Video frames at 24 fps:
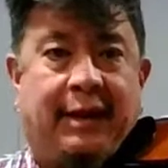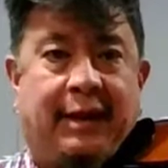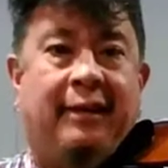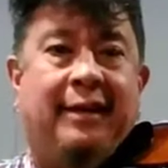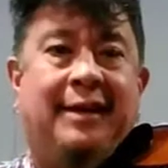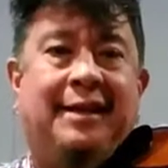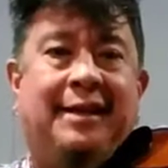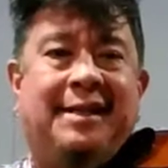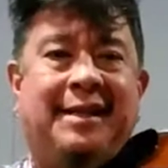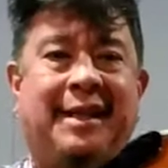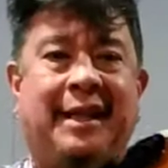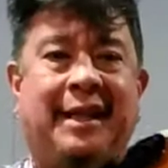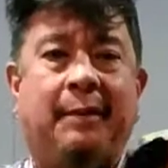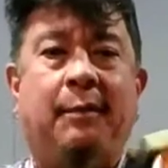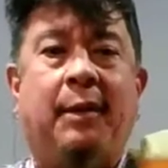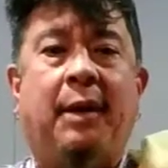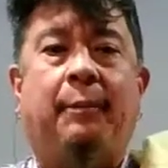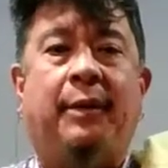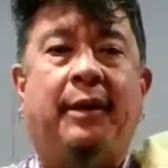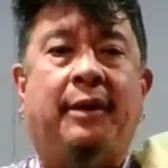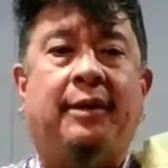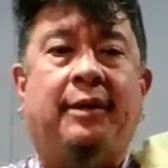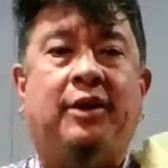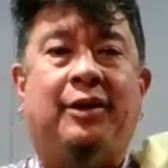and the same
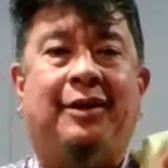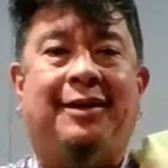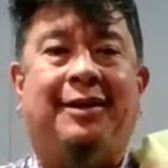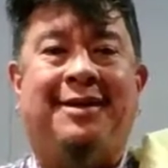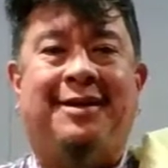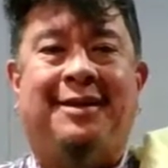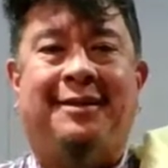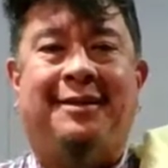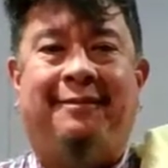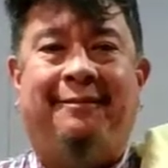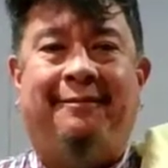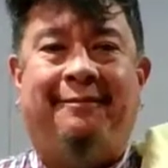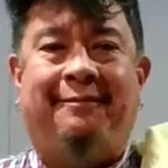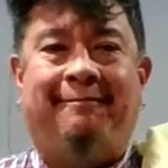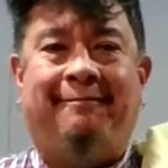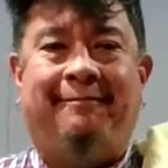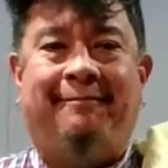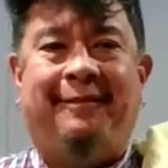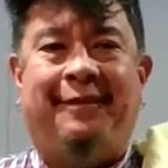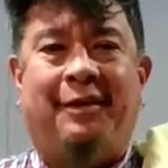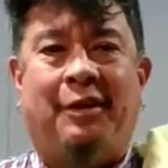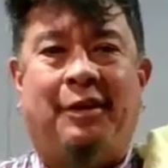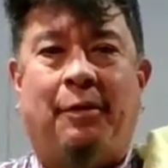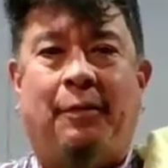pitches.
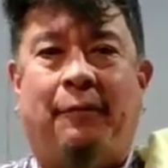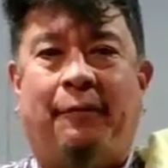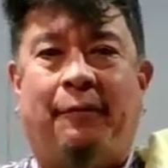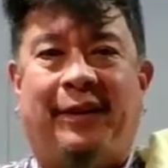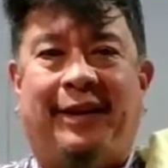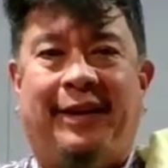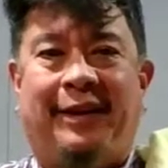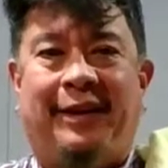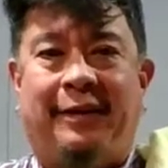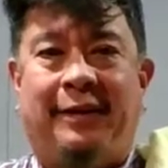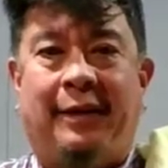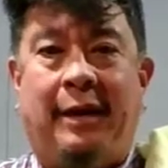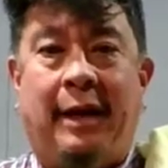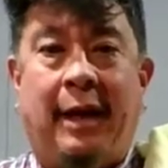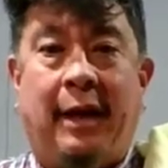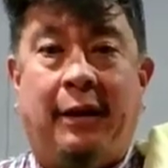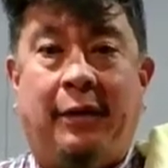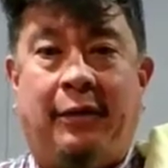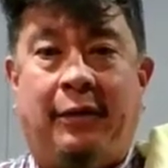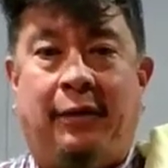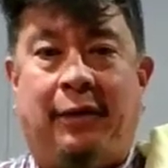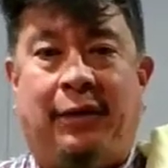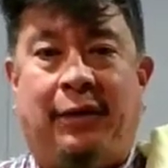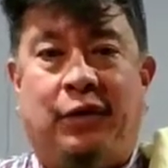Hopefully,
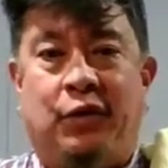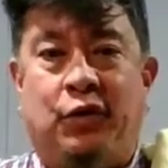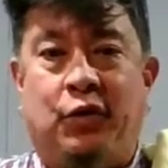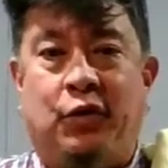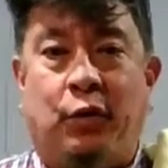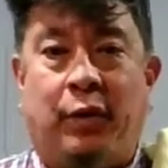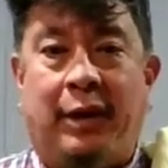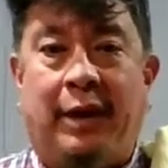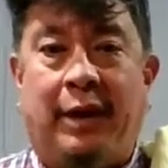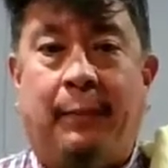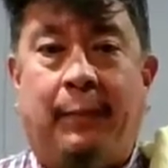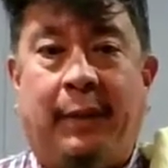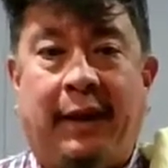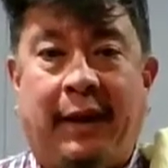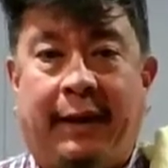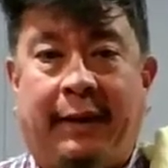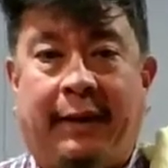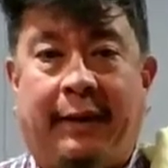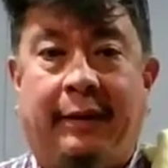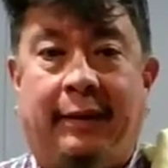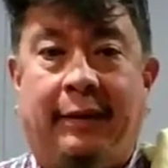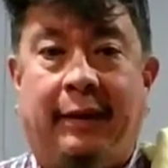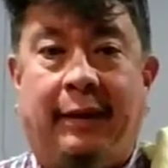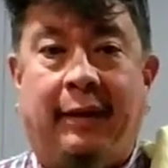you'll enjoy
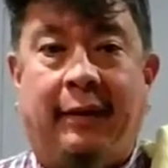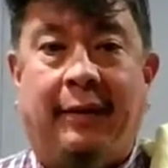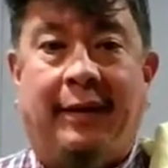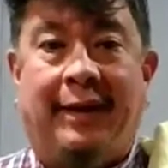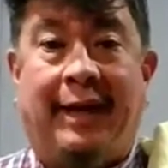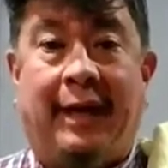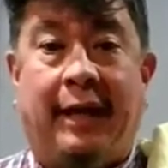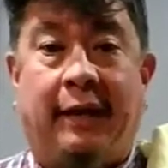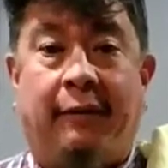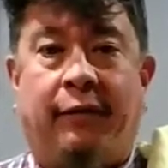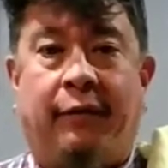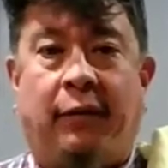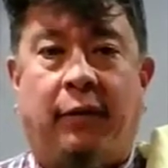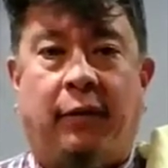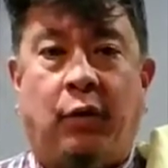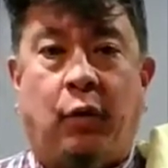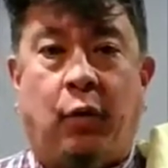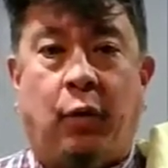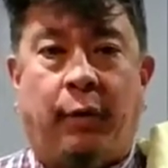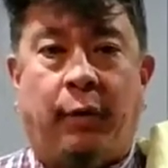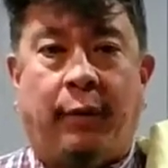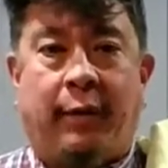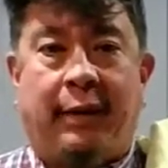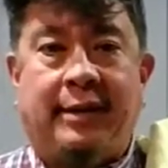playing the Anvil
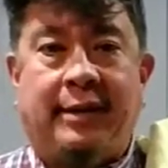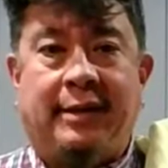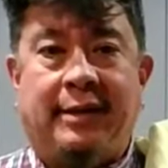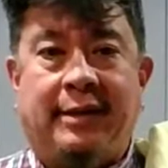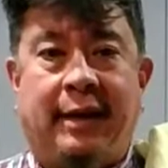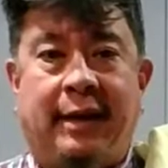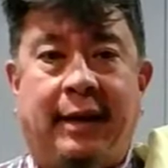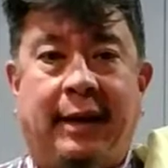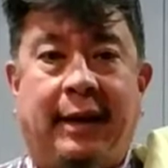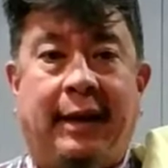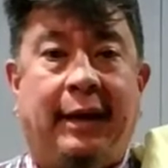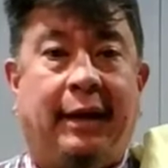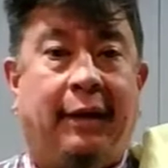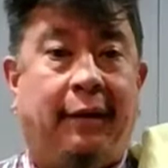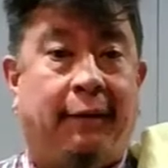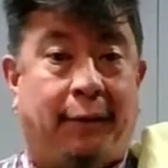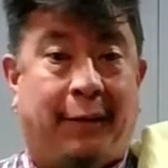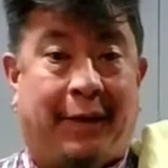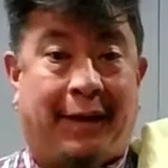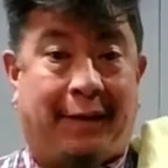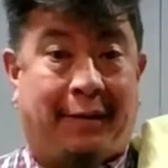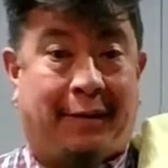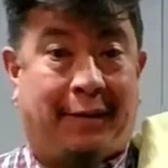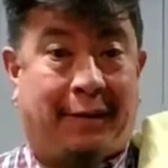Chorus if we
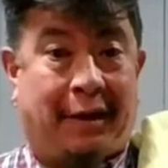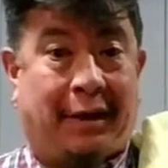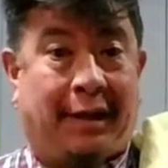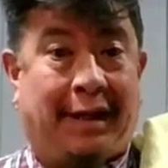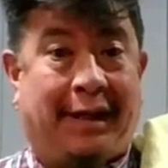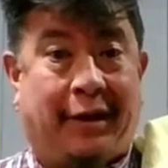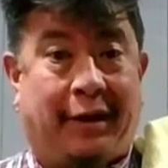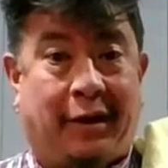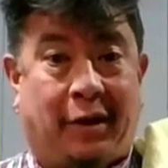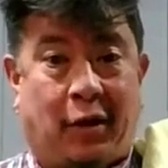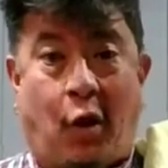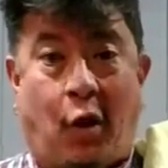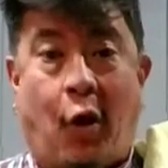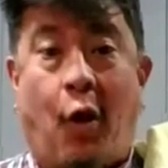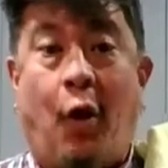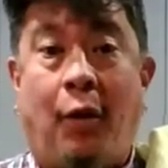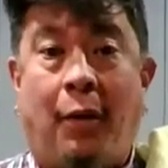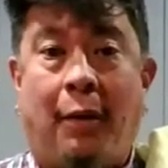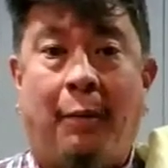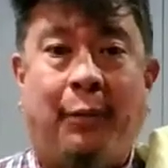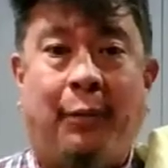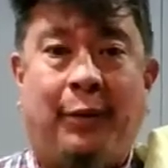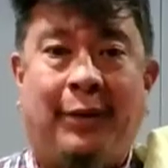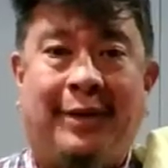can get it all
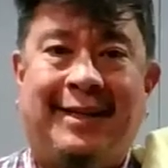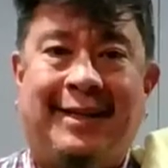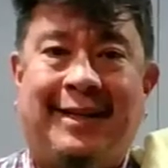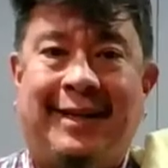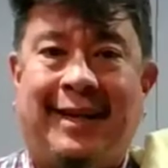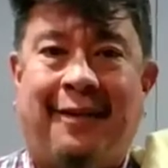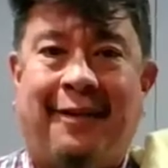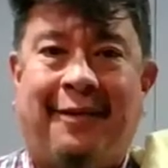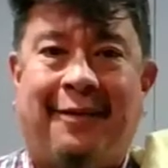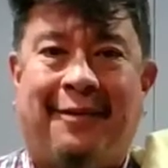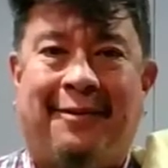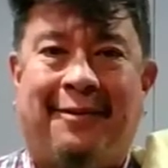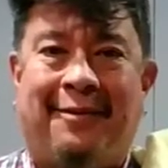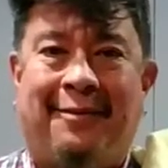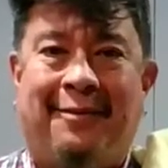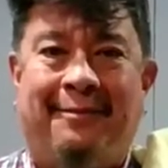put together.